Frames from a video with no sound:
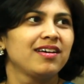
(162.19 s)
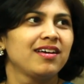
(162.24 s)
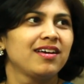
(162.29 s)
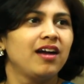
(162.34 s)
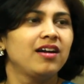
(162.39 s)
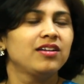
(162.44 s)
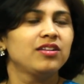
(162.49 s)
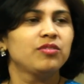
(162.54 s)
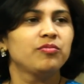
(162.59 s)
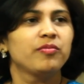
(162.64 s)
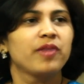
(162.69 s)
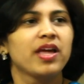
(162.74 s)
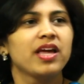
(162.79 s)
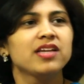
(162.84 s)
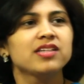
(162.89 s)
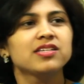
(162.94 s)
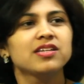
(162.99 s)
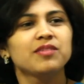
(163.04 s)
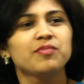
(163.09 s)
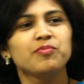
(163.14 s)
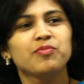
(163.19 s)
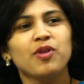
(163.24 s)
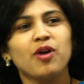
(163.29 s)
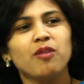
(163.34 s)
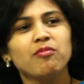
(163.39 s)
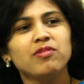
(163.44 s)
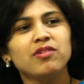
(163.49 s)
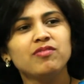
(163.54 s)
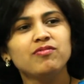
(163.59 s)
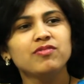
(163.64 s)
And the major
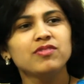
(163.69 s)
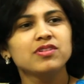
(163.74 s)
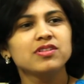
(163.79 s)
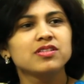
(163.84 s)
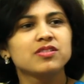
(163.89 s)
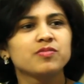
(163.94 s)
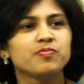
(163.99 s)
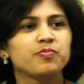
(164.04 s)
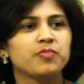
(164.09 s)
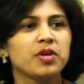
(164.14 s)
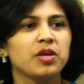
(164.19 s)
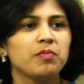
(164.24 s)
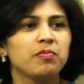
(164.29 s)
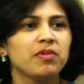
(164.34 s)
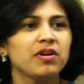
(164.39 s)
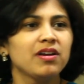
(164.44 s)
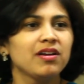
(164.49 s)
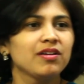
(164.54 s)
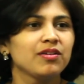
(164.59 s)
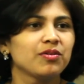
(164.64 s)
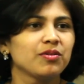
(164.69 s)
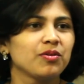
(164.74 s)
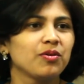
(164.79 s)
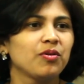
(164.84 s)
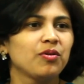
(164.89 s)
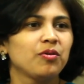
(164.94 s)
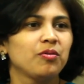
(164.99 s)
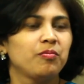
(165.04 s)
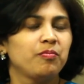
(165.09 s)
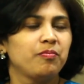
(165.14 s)
problem was people,
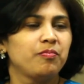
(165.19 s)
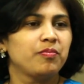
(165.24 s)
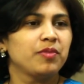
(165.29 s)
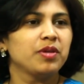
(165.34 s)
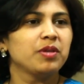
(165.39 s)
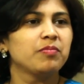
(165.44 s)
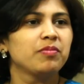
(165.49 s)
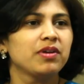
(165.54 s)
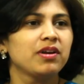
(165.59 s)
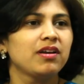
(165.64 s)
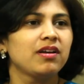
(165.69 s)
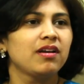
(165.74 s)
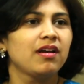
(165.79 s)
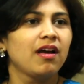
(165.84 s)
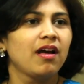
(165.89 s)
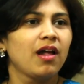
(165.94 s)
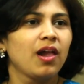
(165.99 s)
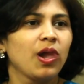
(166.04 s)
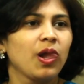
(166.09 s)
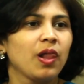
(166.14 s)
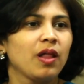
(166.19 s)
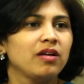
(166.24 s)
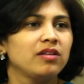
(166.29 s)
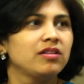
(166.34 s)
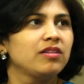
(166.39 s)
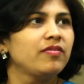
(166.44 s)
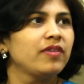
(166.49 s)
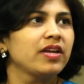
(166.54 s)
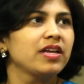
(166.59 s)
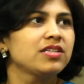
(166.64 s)

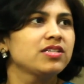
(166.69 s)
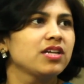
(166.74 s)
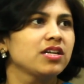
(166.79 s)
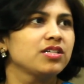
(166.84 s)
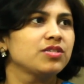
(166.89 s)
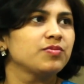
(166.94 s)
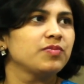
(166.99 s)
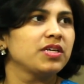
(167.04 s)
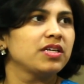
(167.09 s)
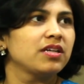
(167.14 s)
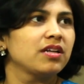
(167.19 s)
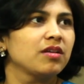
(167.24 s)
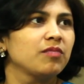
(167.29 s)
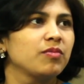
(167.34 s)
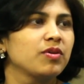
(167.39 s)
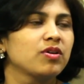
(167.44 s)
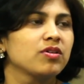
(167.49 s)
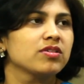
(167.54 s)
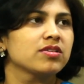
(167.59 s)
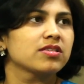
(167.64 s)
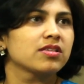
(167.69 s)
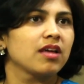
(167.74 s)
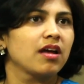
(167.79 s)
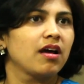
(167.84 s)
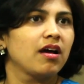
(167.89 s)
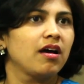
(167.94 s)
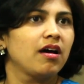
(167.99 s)
they're very judgmental, because